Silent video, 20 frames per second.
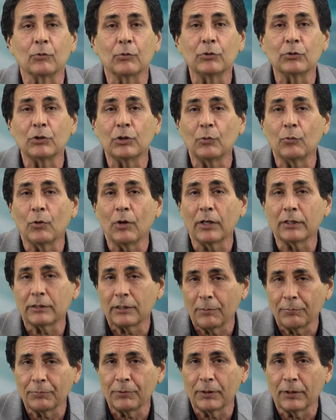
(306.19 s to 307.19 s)
When she walked
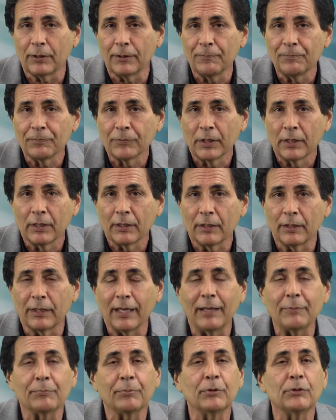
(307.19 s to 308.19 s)
up there,
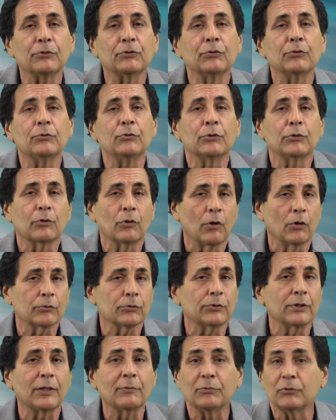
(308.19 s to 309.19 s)
that person who had called
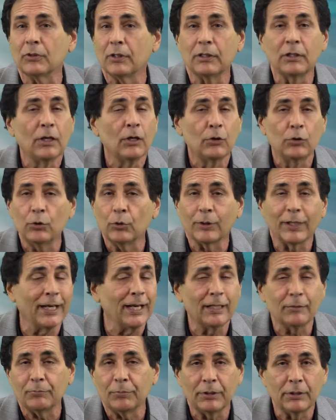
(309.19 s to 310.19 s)
her name said, "You
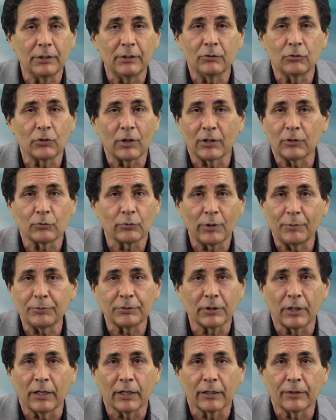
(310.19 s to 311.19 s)
can't be Janice
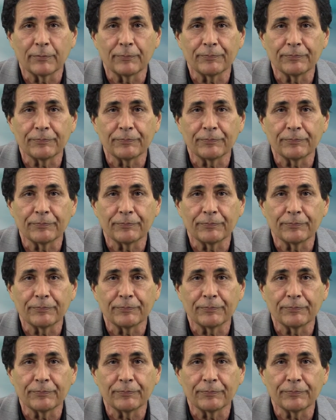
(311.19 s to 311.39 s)
Rebstock